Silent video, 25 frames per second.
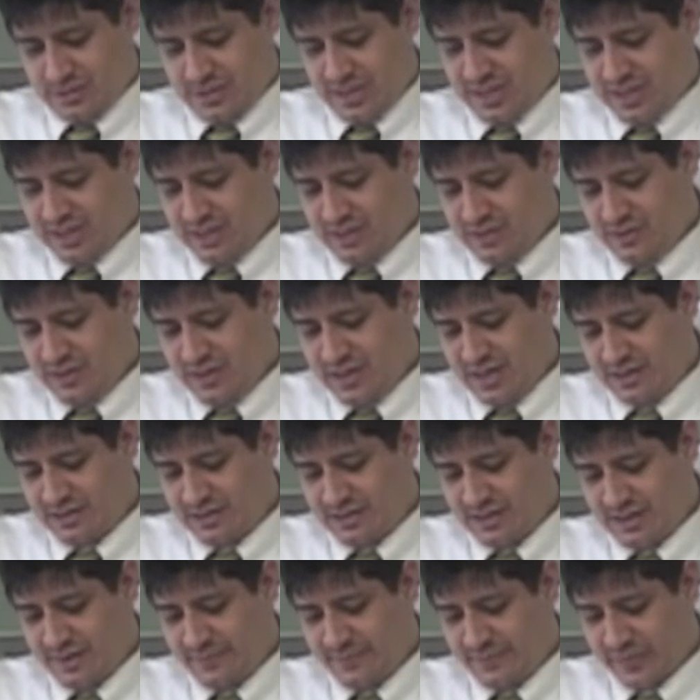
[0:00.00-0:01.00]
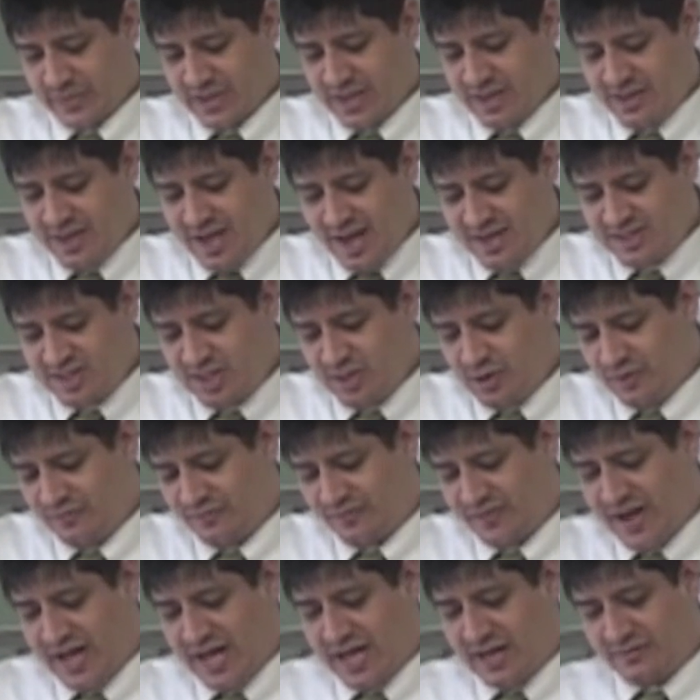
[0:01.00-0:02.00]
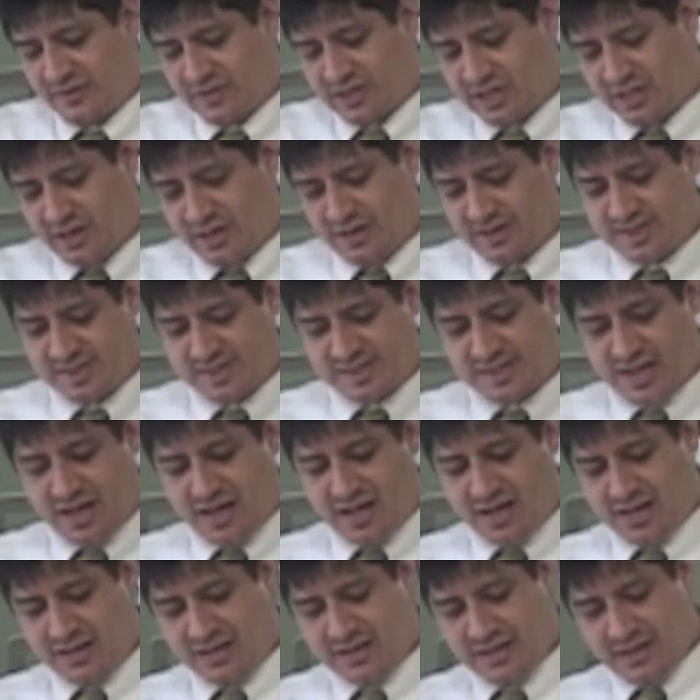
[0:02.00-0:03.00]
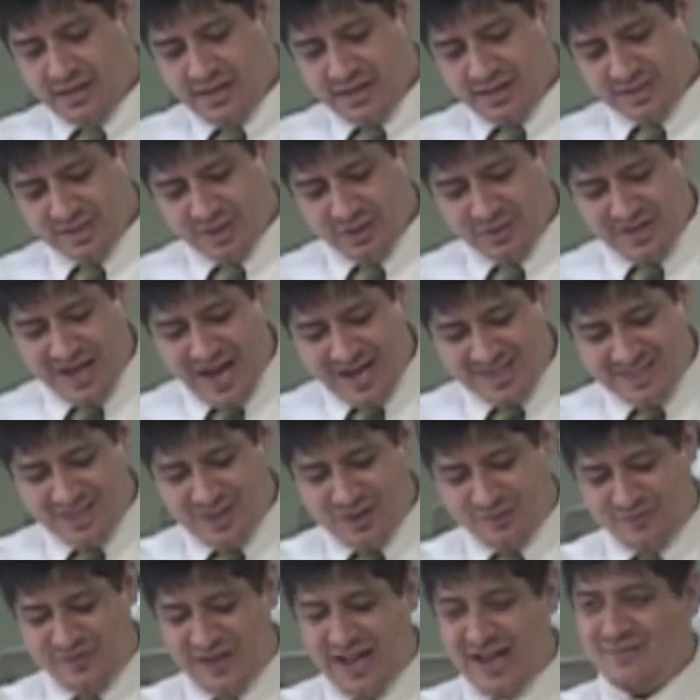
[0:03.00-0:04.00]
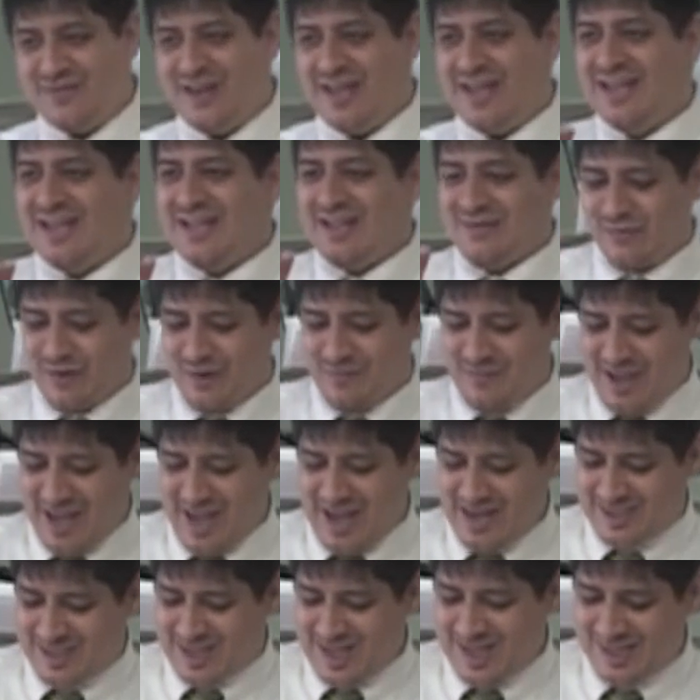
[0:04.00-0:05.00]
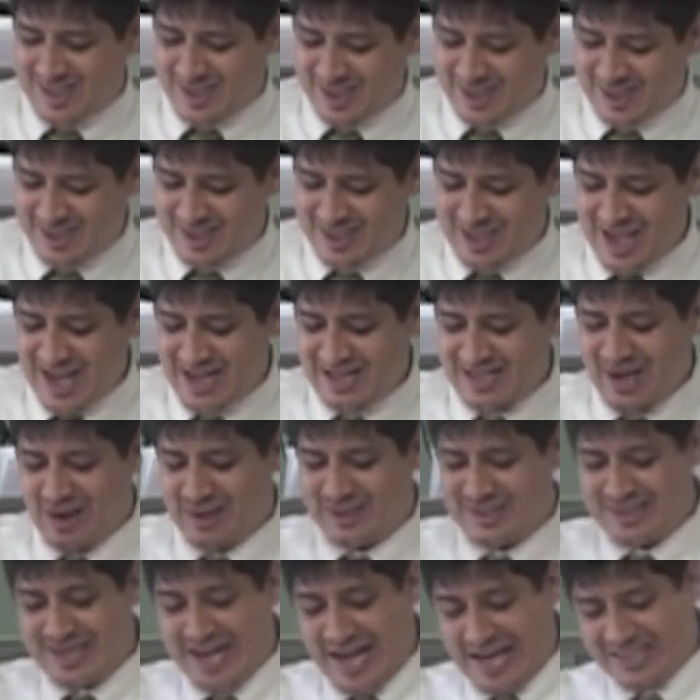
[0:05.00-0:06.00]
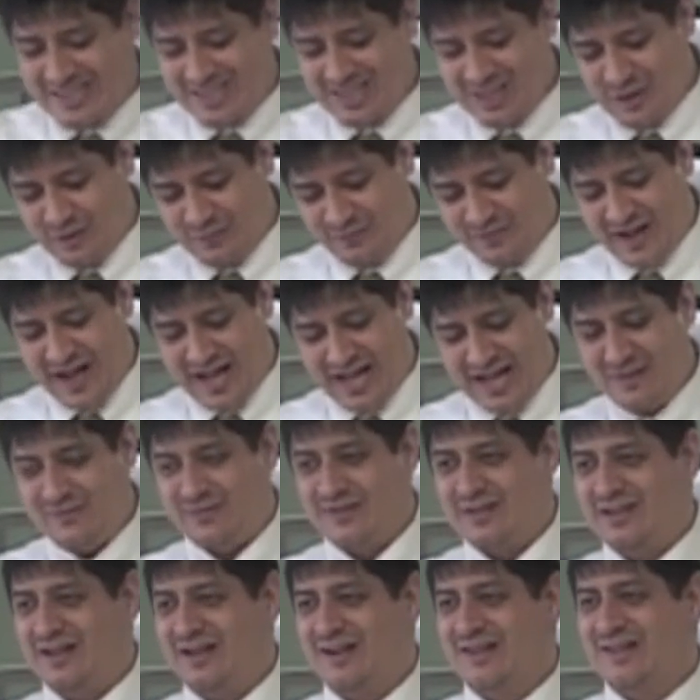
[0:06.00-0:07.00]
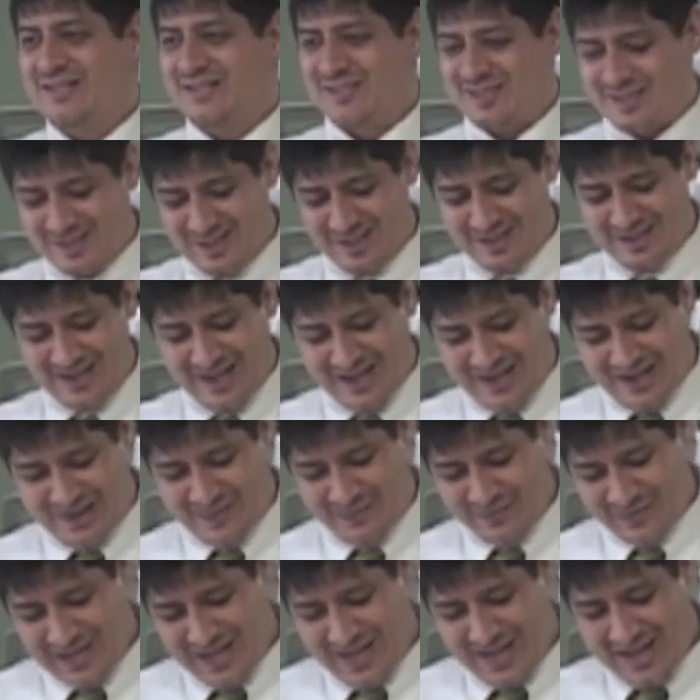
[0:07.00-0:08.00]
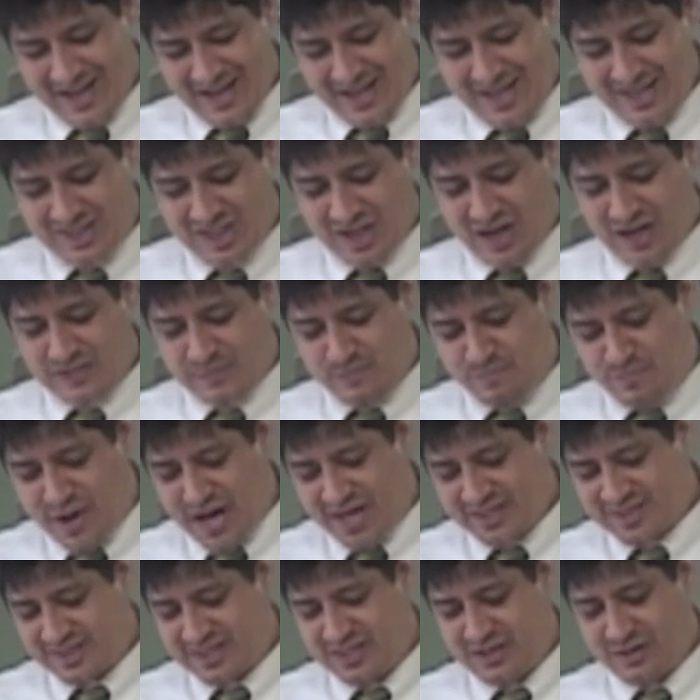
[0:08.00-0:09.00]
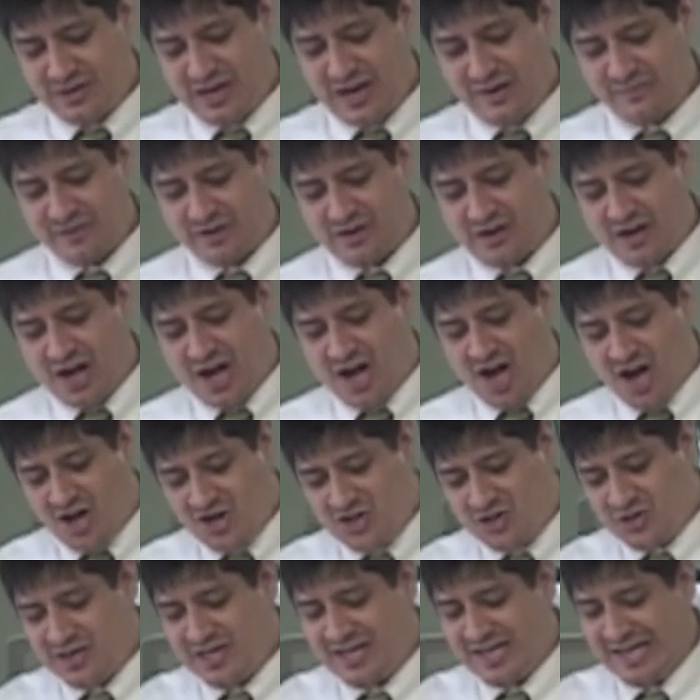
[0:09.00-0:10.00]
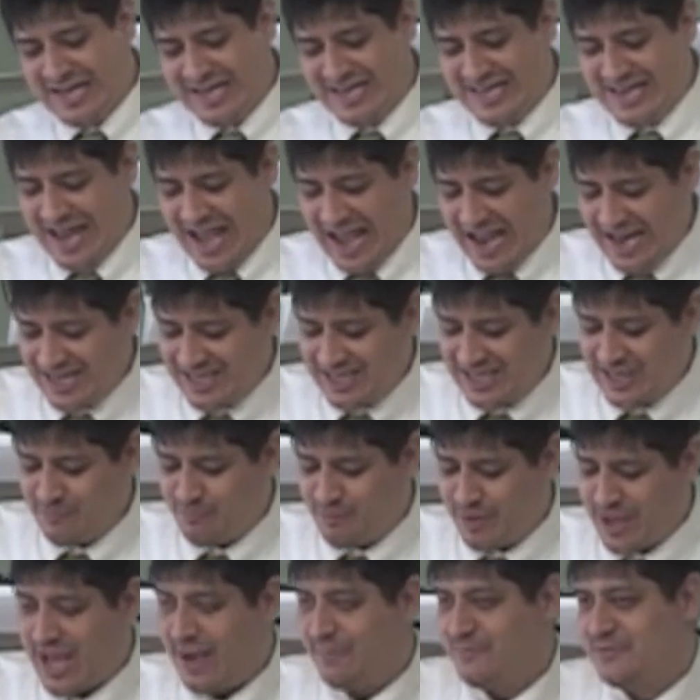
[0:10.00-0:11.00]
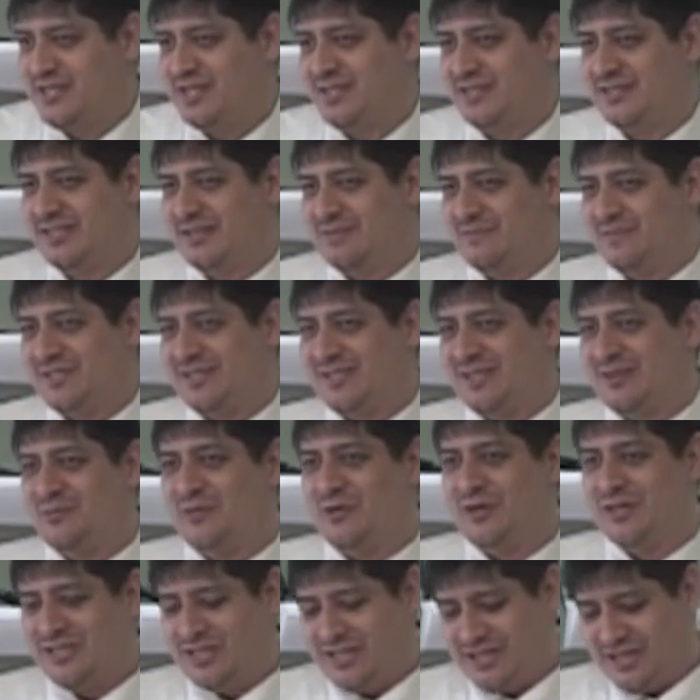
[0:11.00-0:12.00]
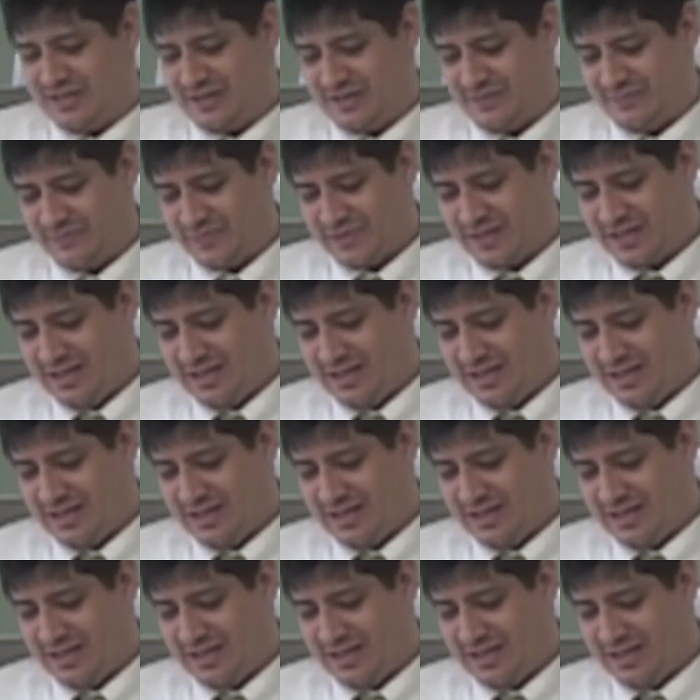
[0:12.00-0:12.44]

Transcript: He can do anything. In 1905, Clark saw so 1905, from 1868, now it's 1905, Clark is still there. He saw his best year ever 190 baptisms in one year.